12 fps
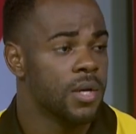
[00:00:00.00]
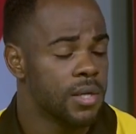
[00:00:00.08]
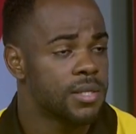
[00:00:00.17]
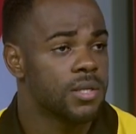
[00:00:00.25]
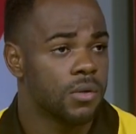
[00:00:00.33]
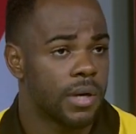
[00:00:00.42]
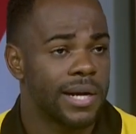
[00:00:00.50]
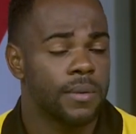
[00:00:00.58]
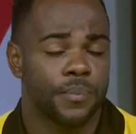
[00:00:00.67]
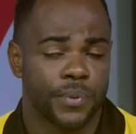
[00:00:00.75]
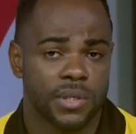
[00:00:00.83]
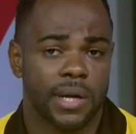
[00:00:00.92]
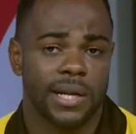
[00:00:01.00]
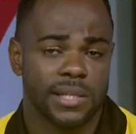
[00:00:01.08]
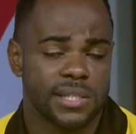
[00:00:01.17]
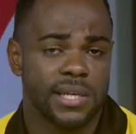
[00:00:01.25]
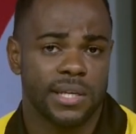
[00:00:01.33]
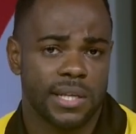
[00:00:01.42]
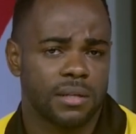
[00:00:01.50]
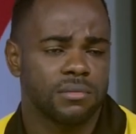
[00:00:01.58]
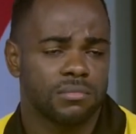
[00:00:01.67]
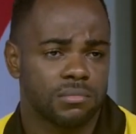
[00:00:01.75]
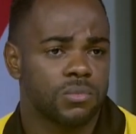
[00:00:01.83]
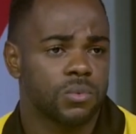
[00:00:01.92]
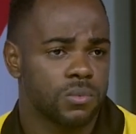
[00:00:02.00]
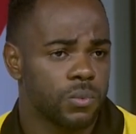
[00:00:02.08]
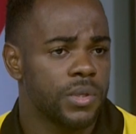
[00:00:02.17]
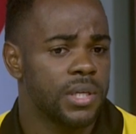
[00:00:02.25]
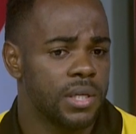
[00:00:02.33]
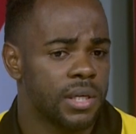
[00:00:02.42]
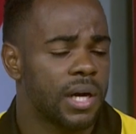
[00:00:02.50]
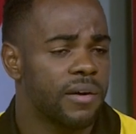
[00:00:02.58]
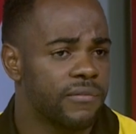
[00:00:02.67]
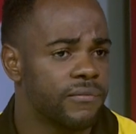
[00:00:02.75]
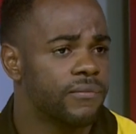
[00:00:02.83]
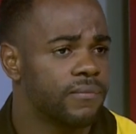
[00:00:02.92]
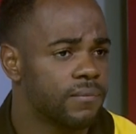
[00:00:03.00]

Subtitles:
So I'll say that we have